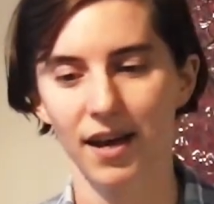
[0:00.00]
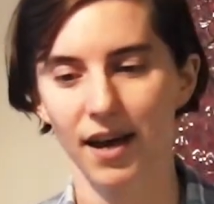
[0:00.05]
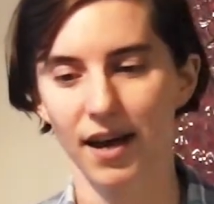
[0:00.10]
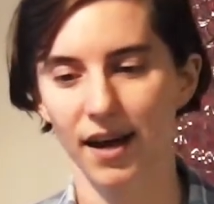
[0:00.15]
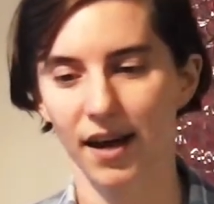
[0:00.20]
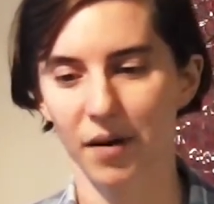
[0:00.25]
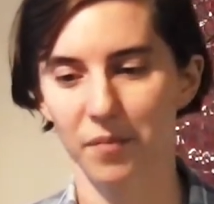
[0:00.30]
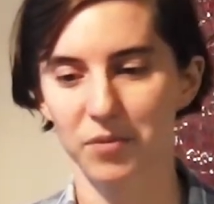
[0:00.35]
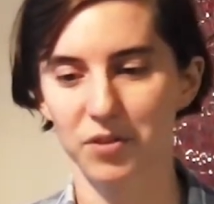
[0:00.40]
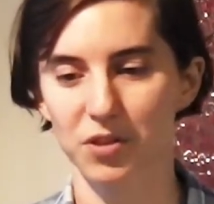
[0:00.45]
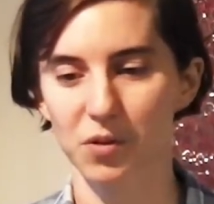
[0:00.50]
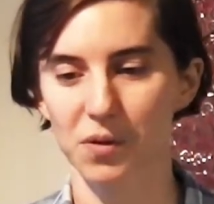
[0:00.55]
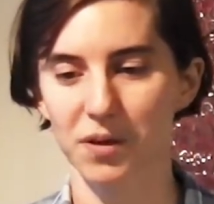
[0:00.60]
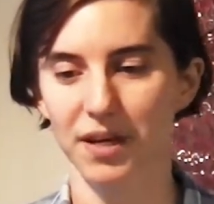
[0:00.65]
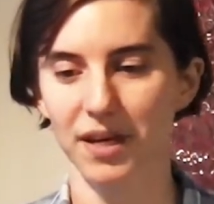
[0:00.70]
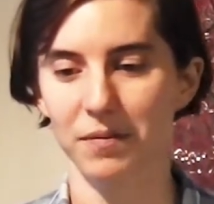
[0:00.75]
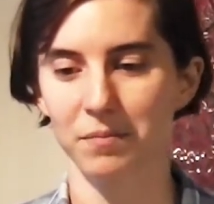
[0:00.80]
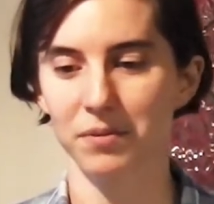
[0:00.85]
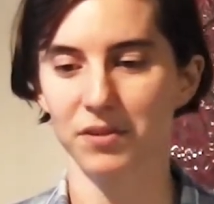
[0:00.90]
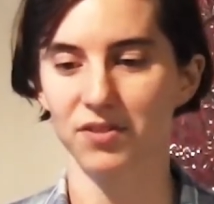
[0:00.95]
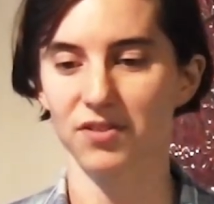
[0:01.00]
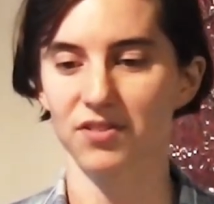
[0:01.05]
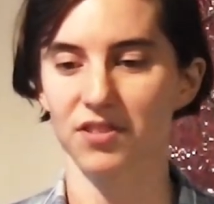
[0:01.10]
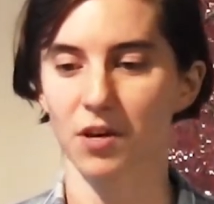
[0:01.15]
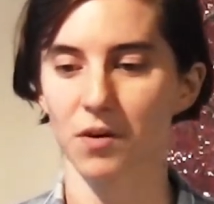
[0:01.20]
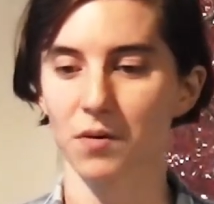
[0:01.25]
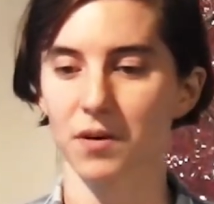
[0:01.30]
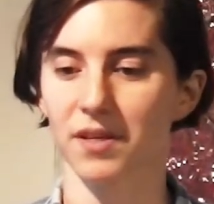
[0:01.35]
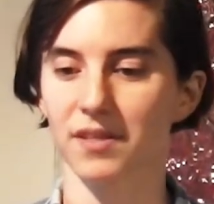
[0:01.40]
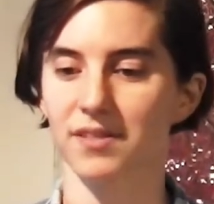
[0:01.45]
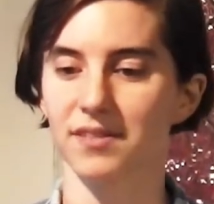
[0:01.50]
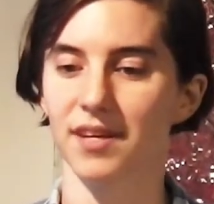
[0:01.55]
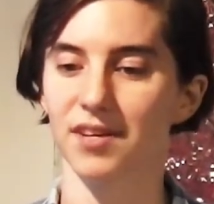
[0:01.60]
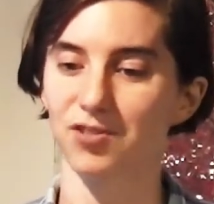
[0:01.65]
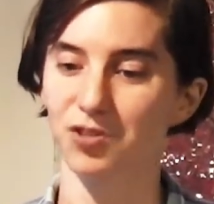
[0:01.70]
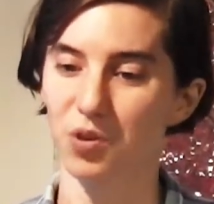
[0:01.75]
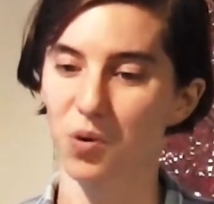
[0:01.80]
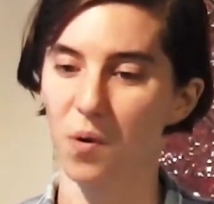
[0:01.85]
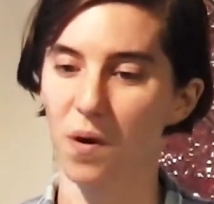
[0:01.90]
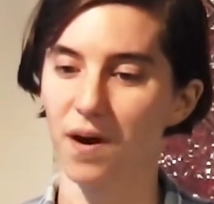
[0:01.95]
um, so it can bestow
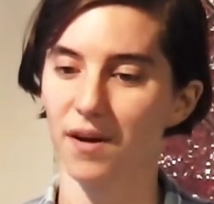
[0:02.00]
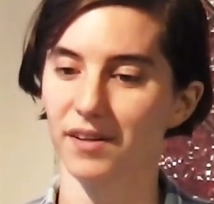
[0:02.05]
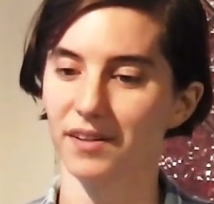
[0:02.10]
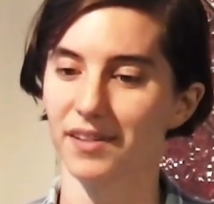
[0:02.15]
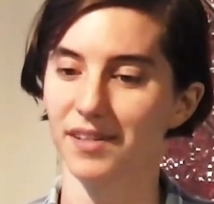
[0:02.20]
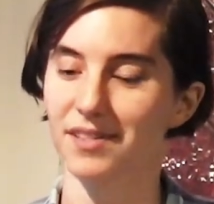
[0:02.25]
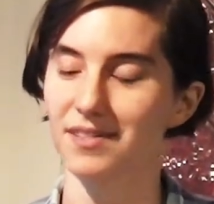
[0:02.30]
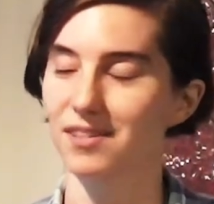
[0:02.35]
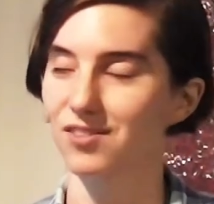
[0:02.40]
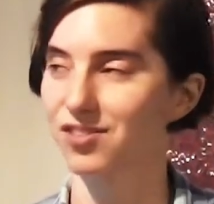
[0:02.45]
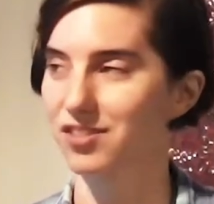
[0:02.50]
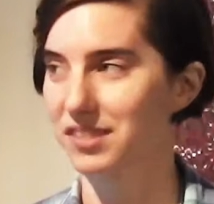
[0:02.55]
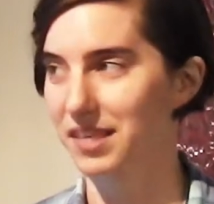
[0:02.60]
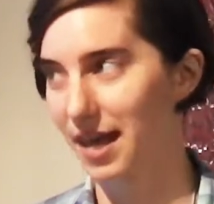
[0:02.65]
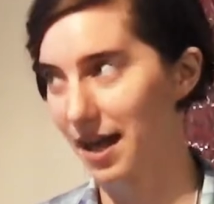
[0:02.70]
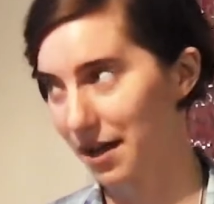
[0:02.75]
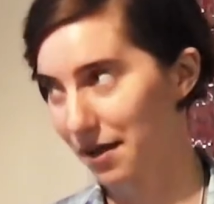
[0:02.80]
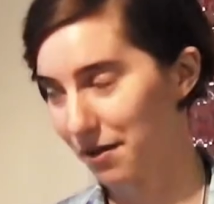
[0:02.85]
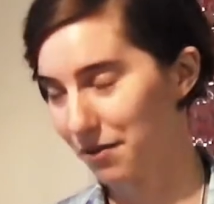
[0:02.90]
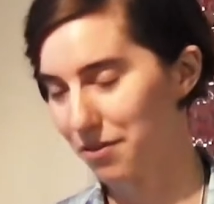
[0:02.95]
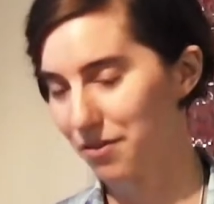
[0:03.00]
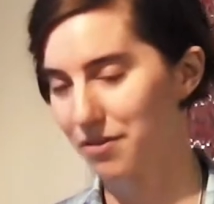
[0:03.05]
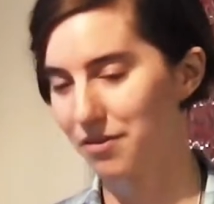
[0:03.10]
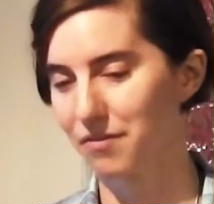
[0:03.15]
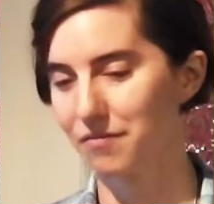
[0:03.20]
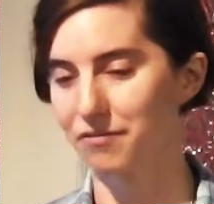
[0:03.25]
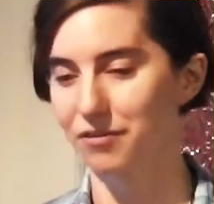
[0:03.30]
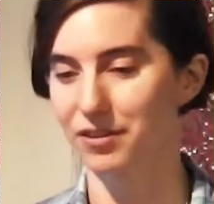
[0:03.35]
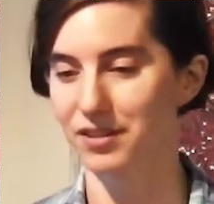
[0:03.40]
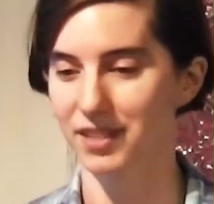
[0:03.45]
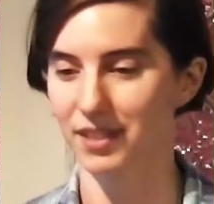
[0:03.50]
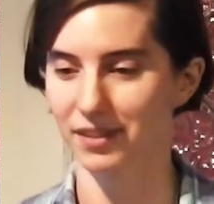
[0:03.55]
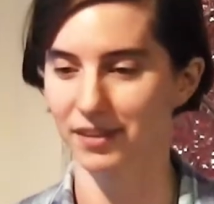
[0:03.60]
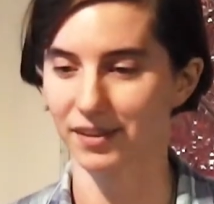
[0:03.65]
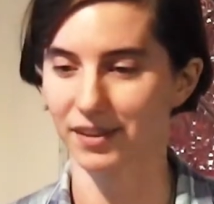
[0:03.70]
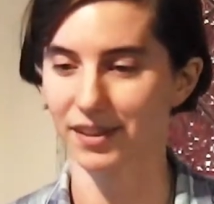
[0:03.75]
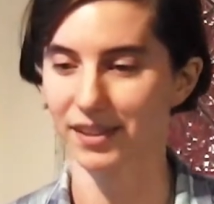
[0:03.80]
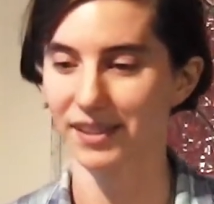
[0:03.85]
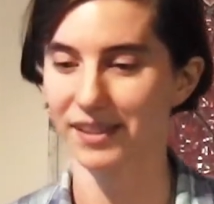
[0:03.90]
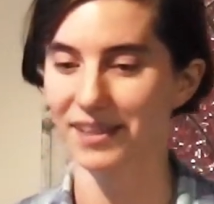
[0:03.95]
essential qualities such as health,
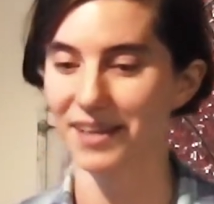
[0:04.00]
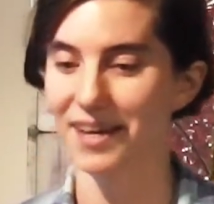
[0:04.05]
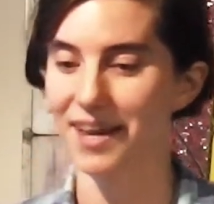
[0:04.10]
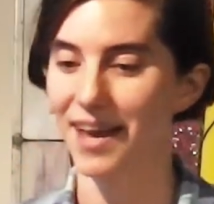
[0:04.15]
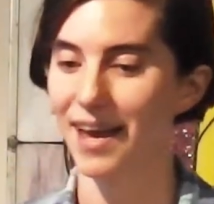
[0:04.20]
fertility,